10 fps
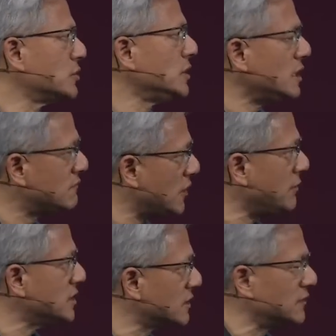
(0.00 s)
You need
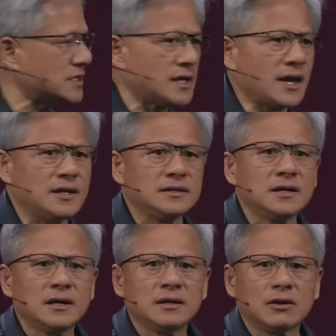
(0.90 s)
very sophisticated
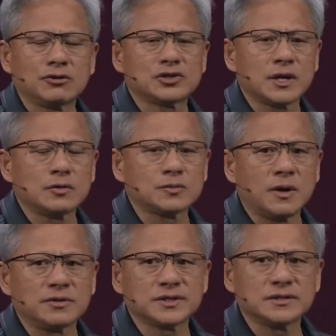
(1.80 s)
large language
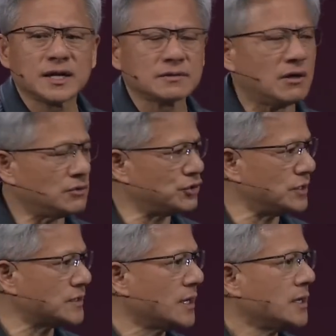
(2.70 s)
models and technologies.